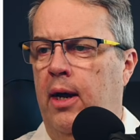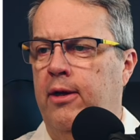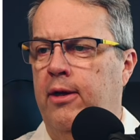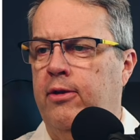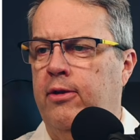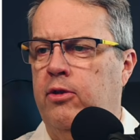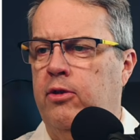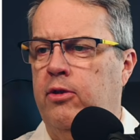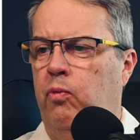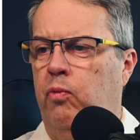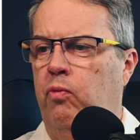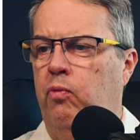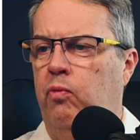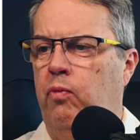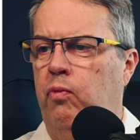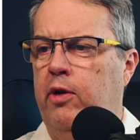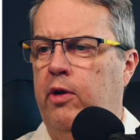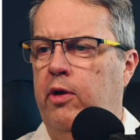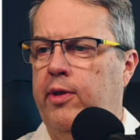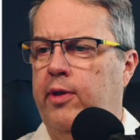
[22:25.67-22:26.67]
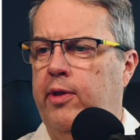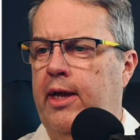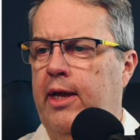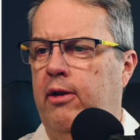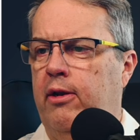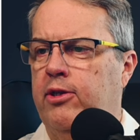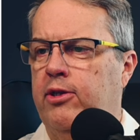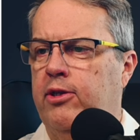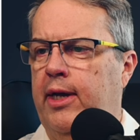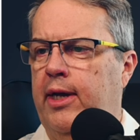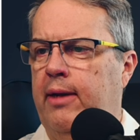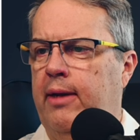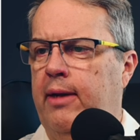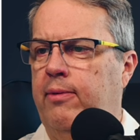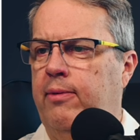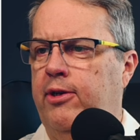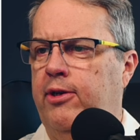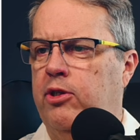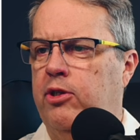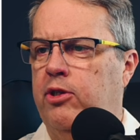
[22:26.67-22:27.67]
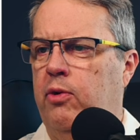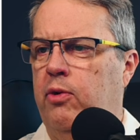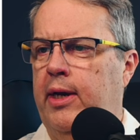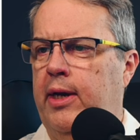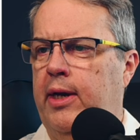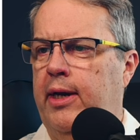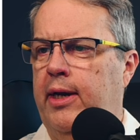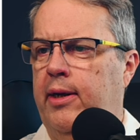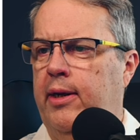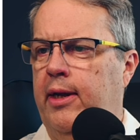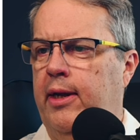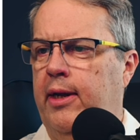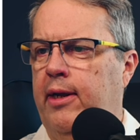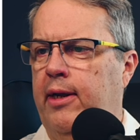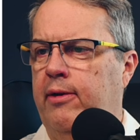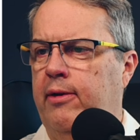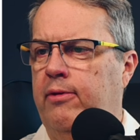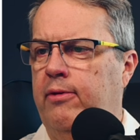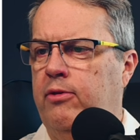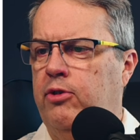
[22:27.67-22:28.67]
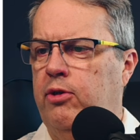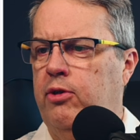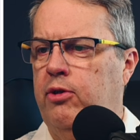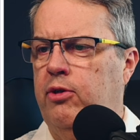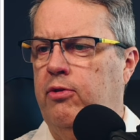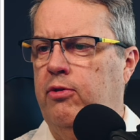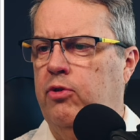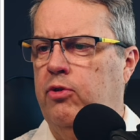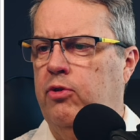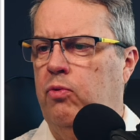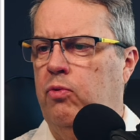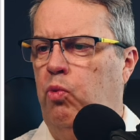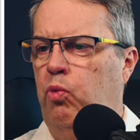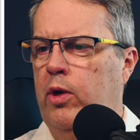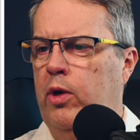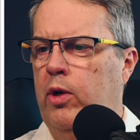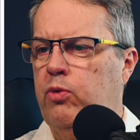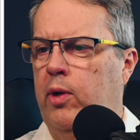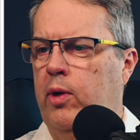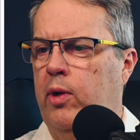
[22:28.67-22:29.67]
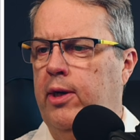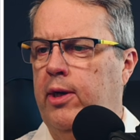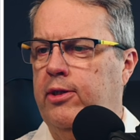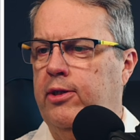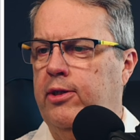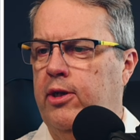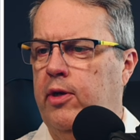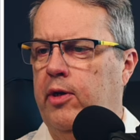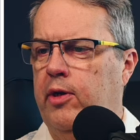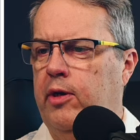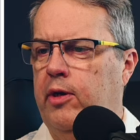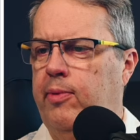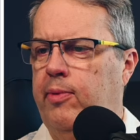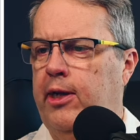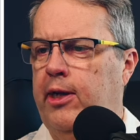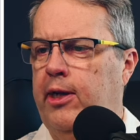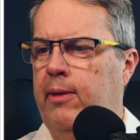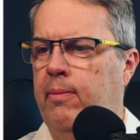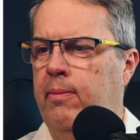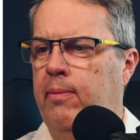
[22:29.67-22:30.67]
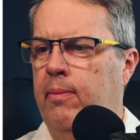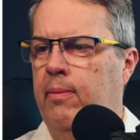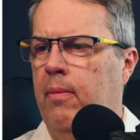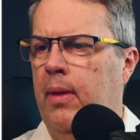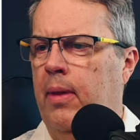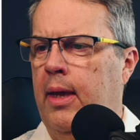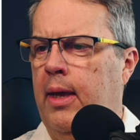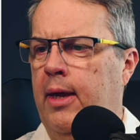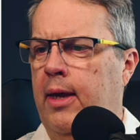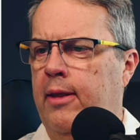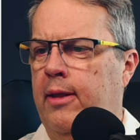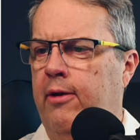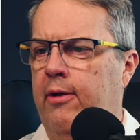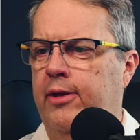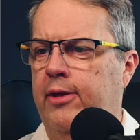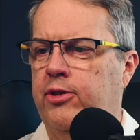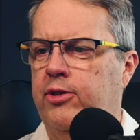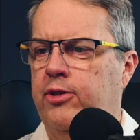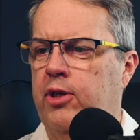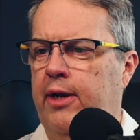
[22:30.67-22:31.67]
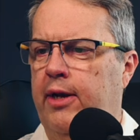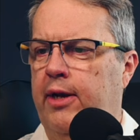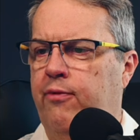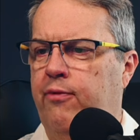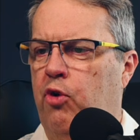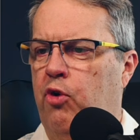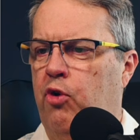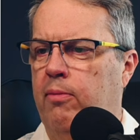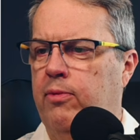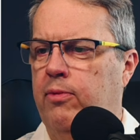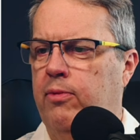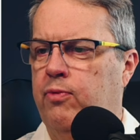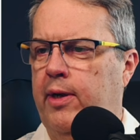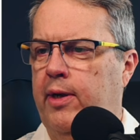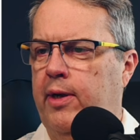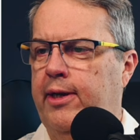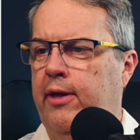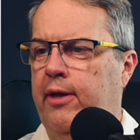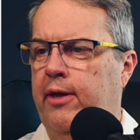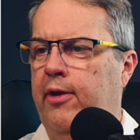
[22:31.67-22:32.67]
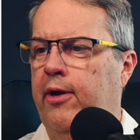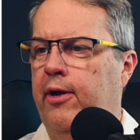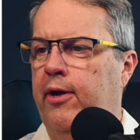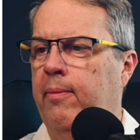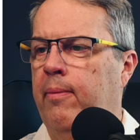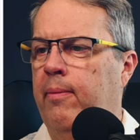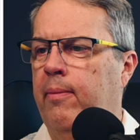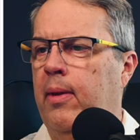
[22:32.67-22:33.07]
So we know what that looks like. You just go ahead and choose which one is it going to be. There it is, select form, it's right down there.